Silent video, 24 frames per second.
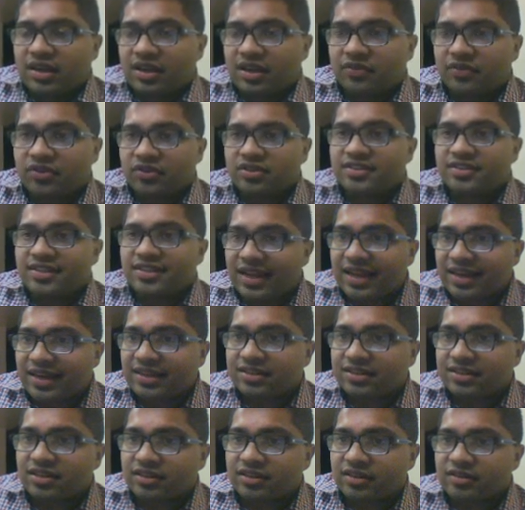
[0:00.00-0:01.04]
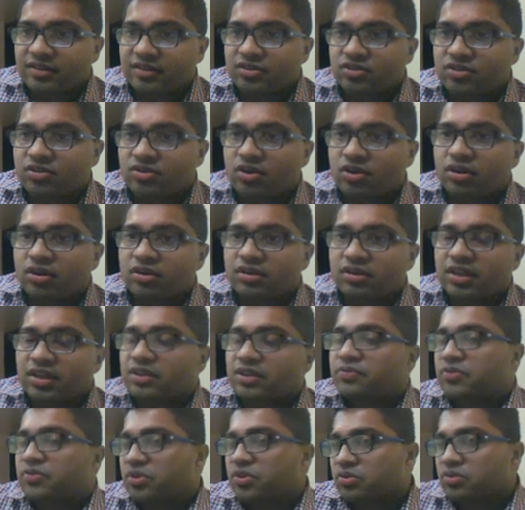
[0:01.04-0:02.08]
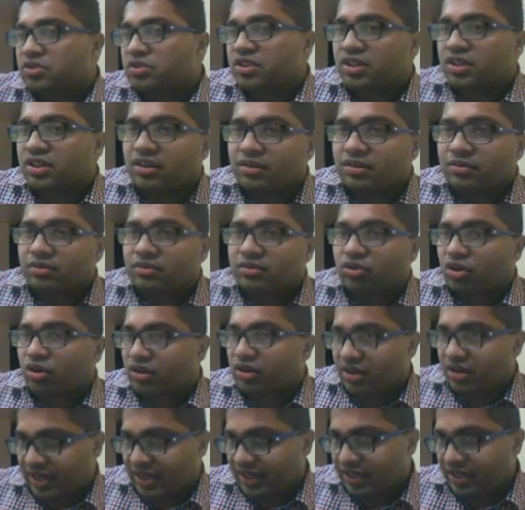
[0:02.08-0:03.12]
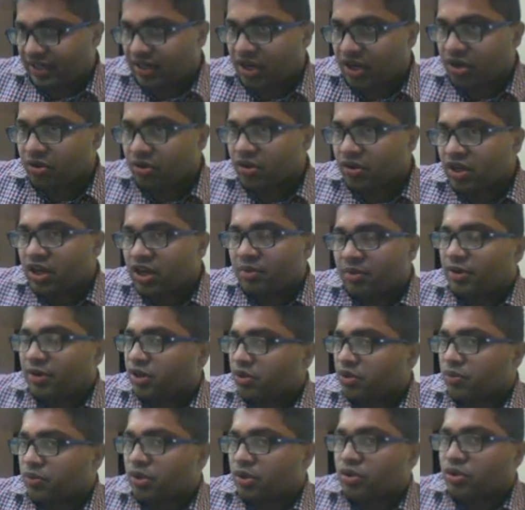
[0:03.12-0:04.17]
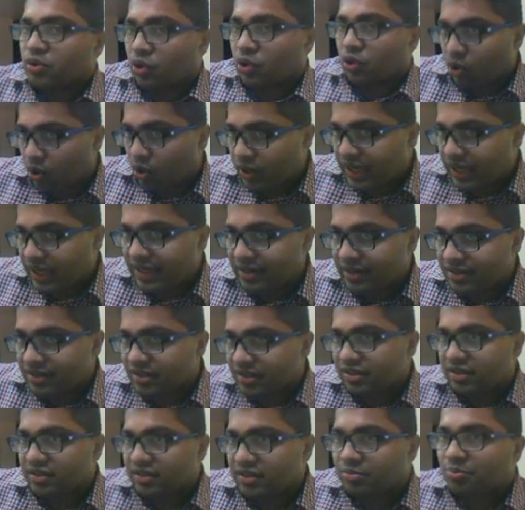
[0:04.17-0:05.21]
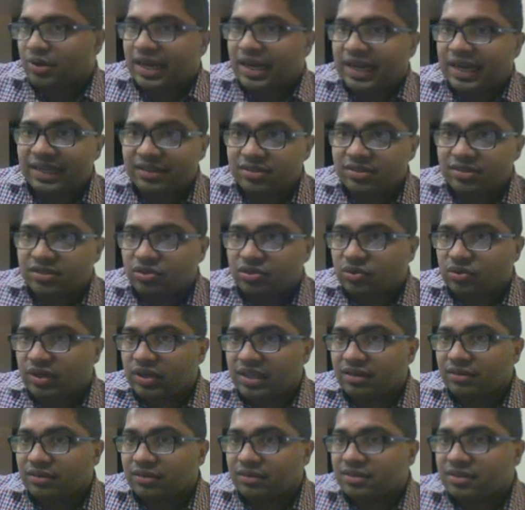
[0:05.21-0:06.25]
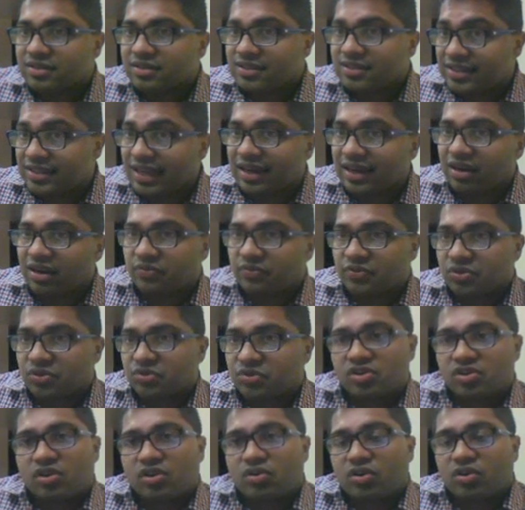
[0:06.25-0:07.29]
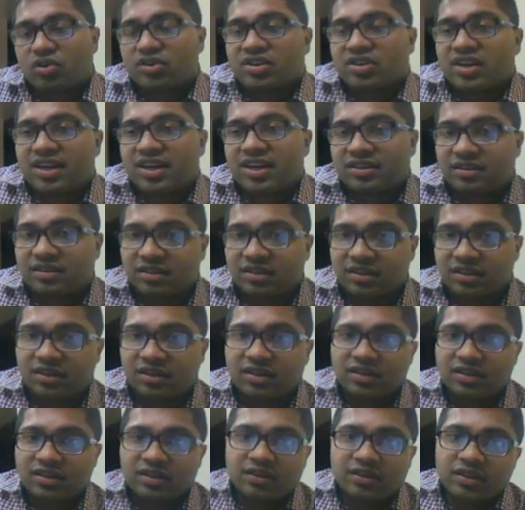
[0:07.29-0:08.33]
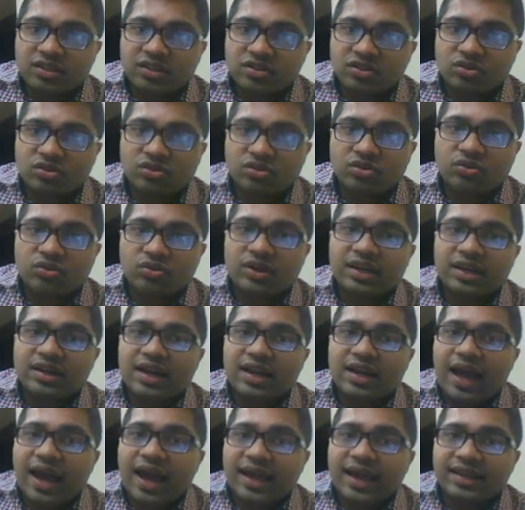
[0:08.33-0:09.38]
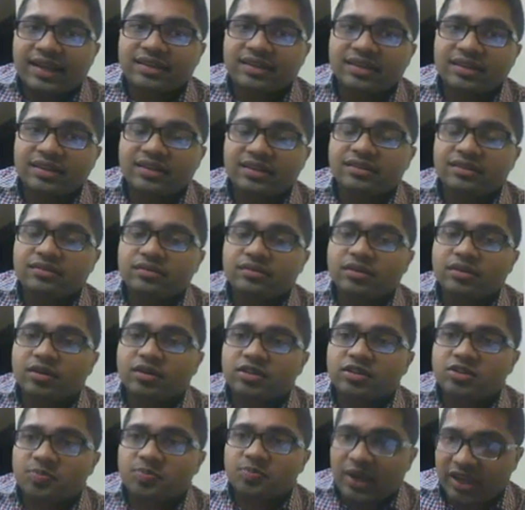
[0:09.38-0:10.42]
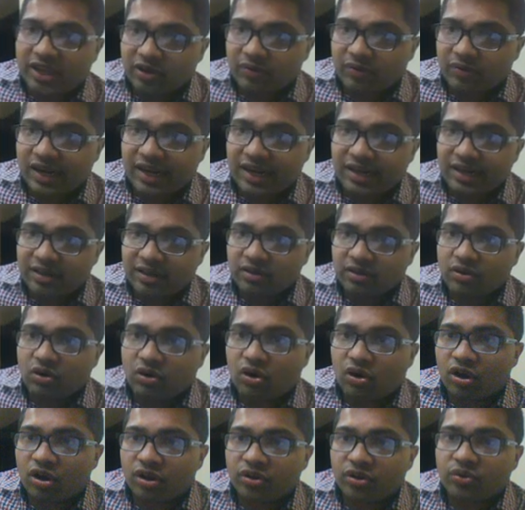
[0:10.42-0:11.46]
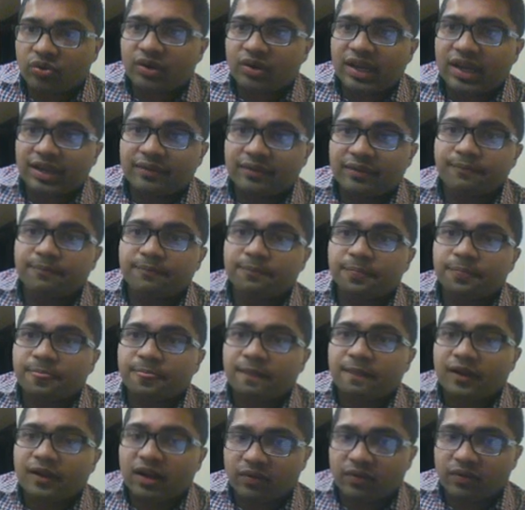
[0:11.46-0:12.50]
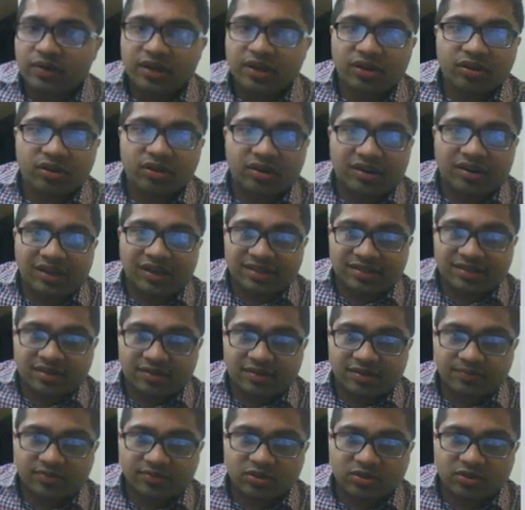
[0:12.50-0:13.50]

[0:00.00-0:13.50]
If you're selling certain stock in future, not right now, but you want to lock in a certain price, you can sell a future contract. So you can either speculate or you can cover your risk.